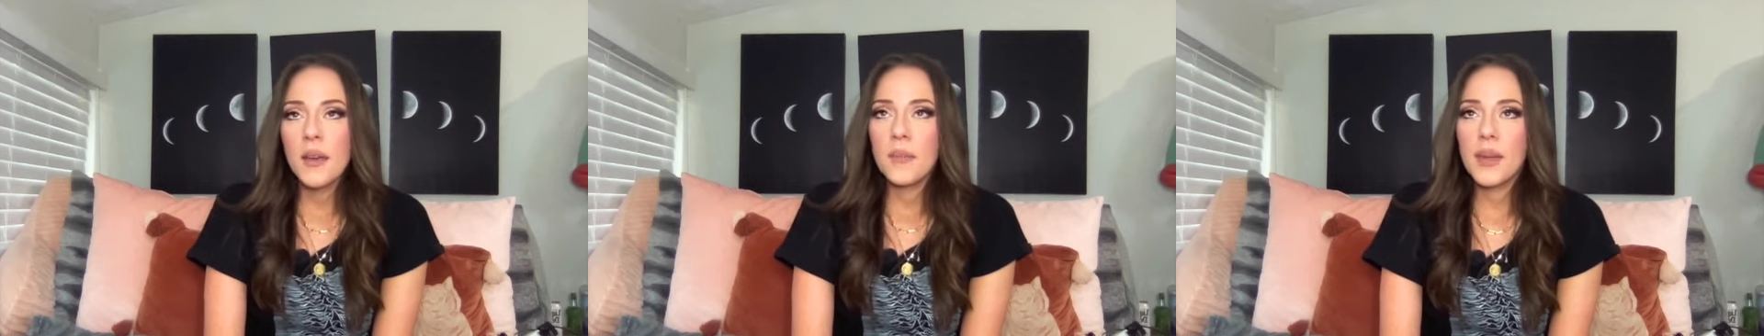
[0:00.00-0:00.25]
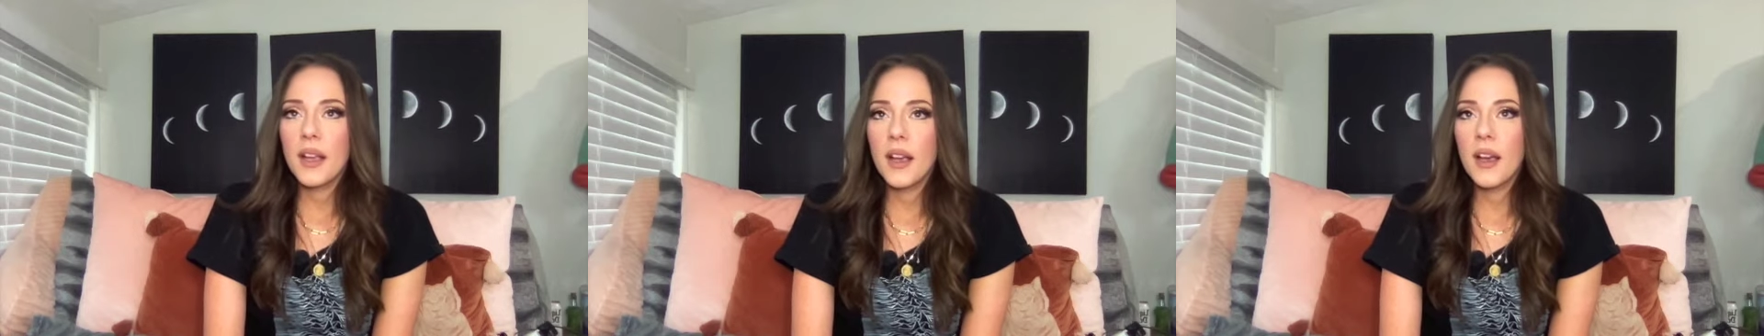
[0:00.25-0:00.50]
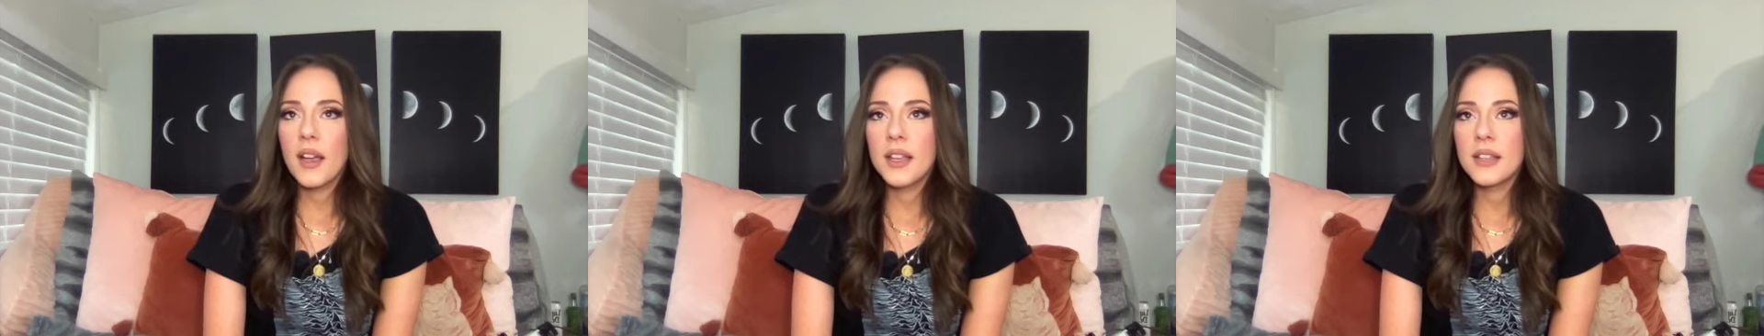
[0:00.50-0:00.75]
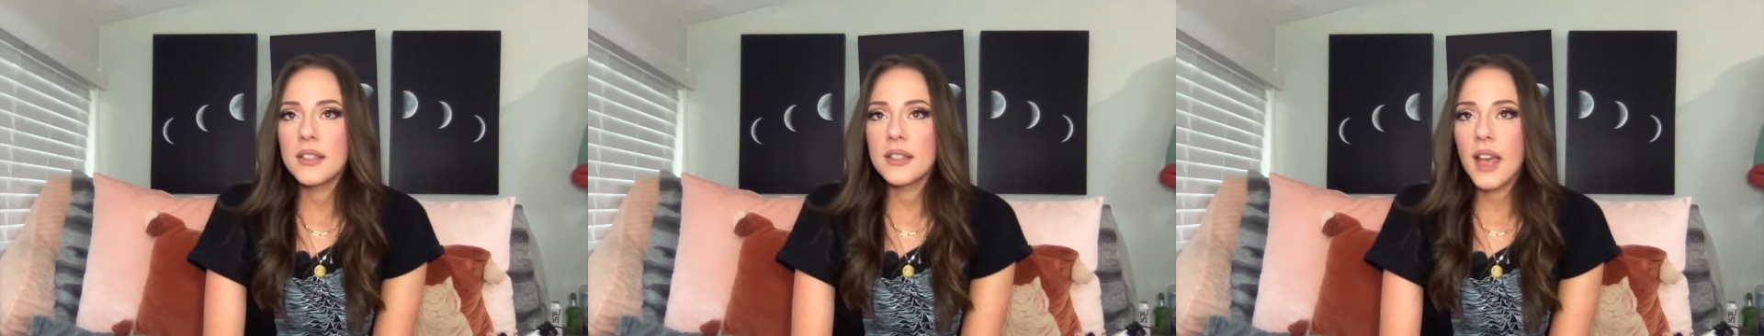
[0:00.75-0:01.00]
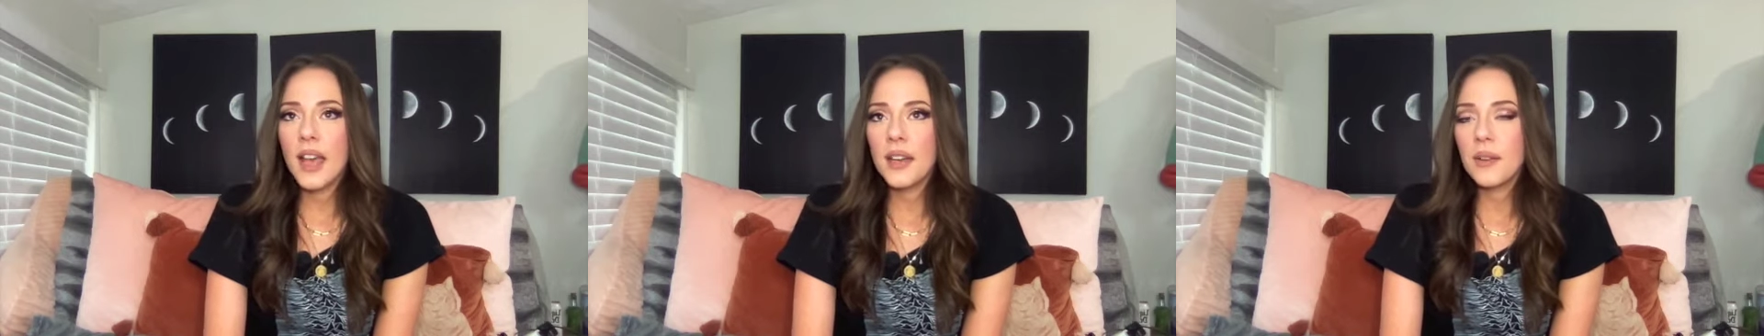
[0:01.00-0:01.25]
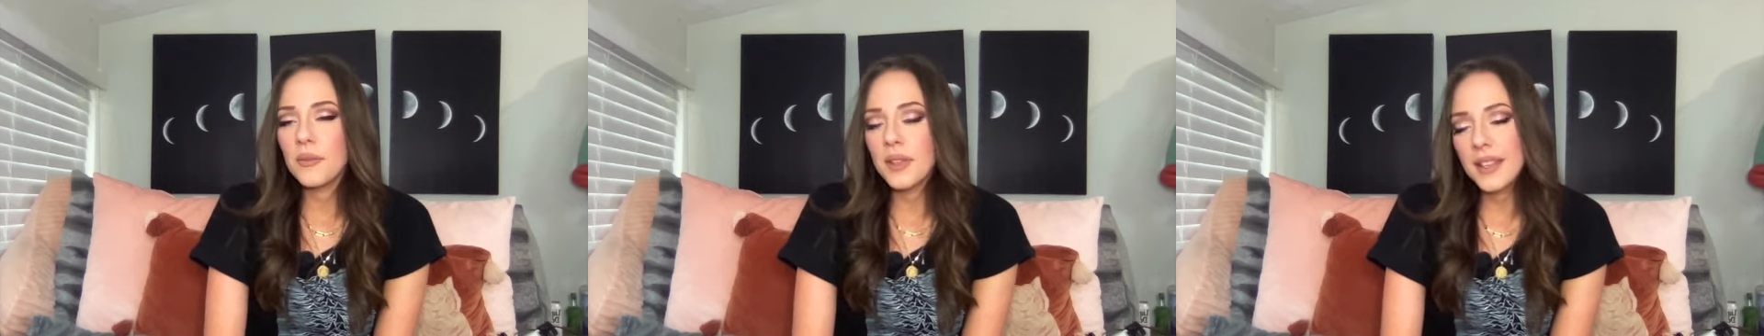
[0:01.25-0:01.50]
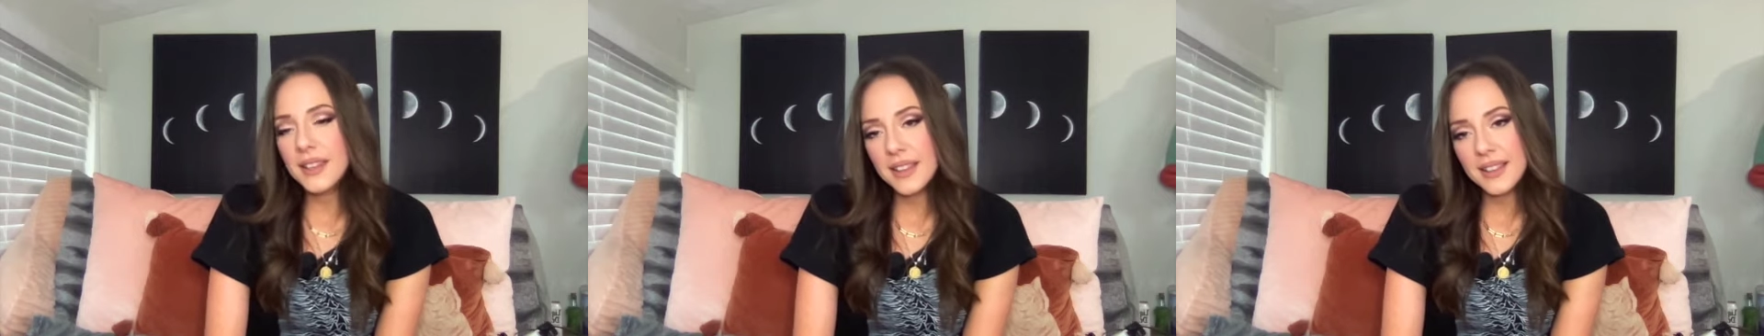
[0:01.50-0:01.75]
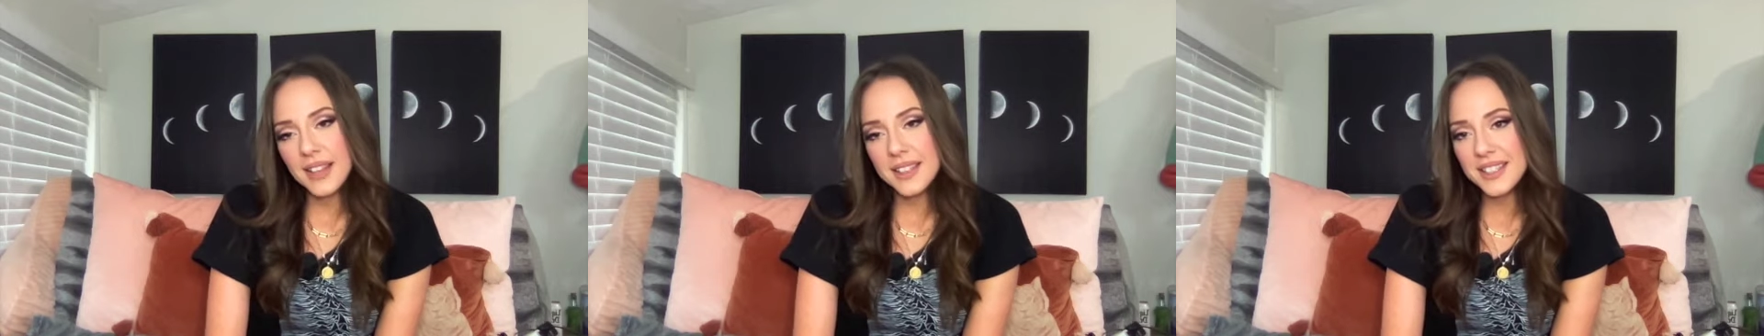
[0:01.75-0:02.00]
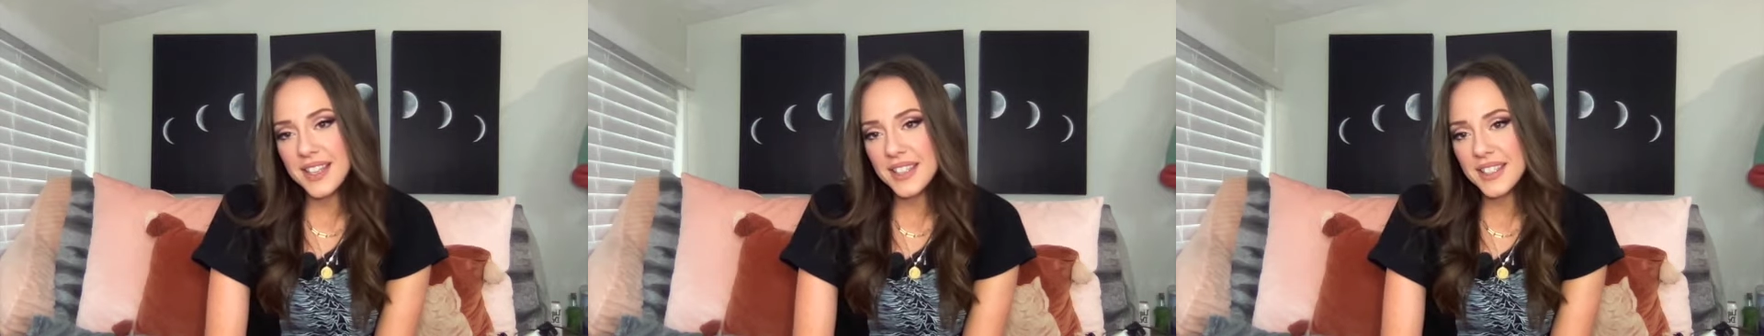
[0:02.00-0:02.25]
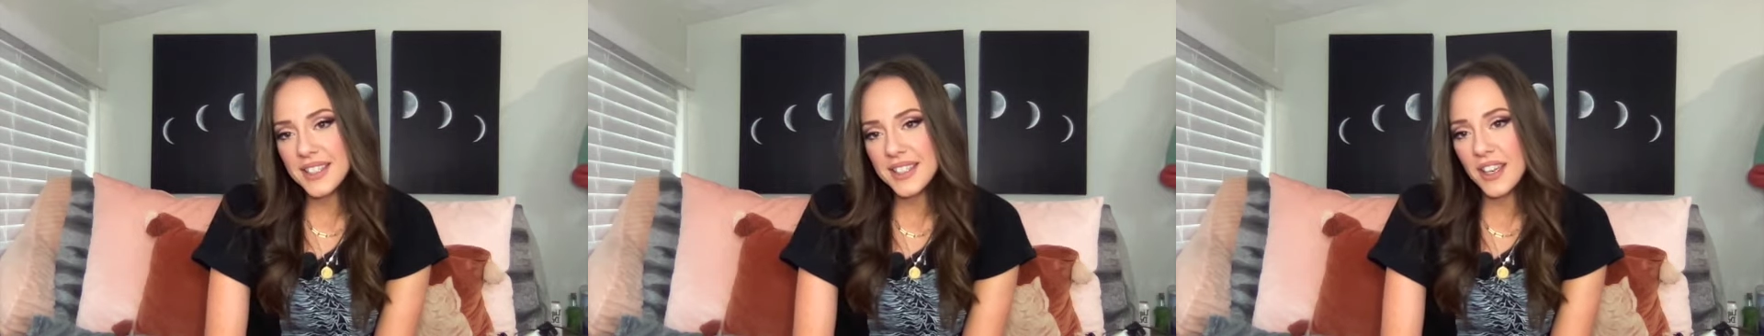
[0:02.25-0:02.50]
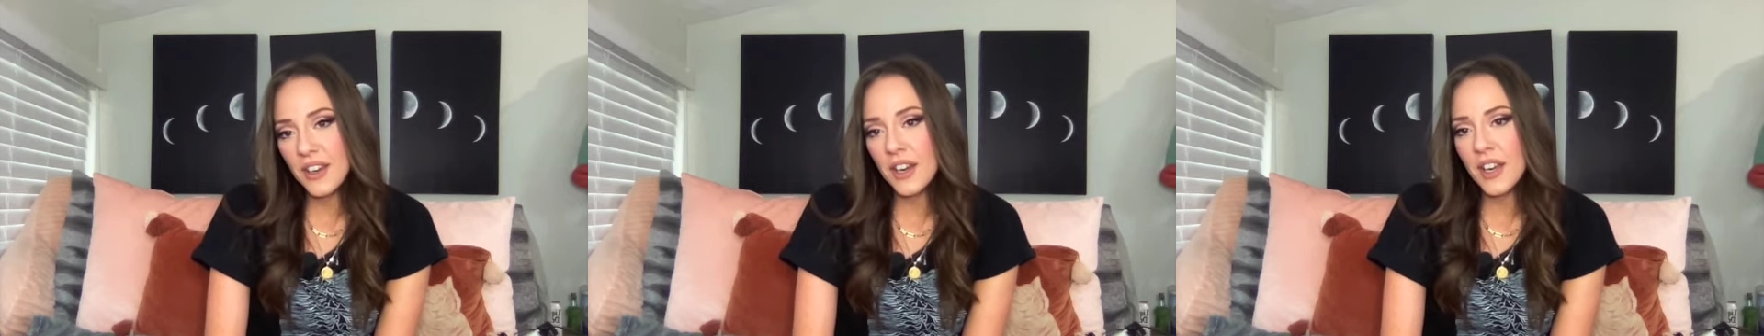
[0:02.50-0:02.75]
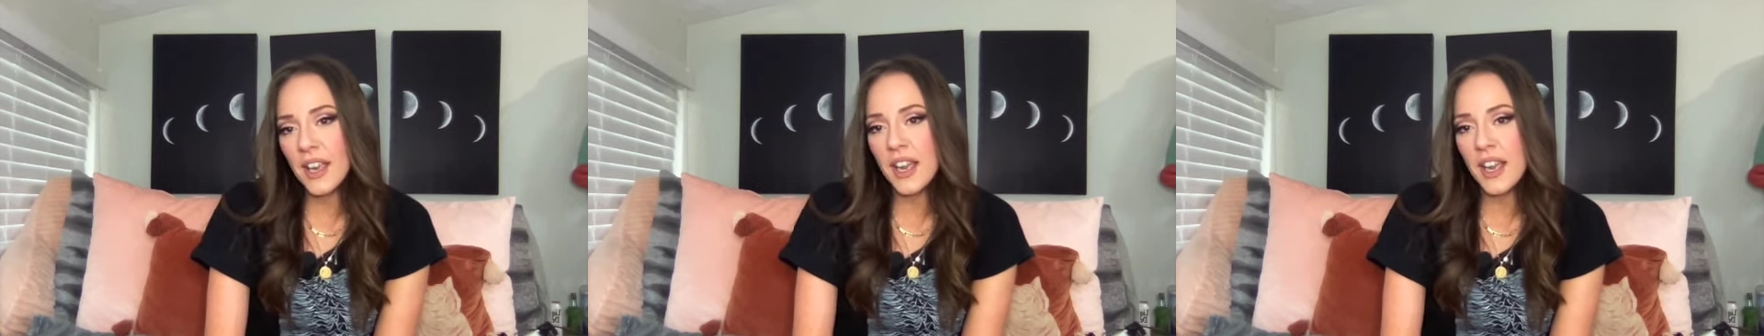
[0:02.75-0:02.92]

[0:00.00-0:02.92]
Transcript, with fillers: because I don't really think that's necessary.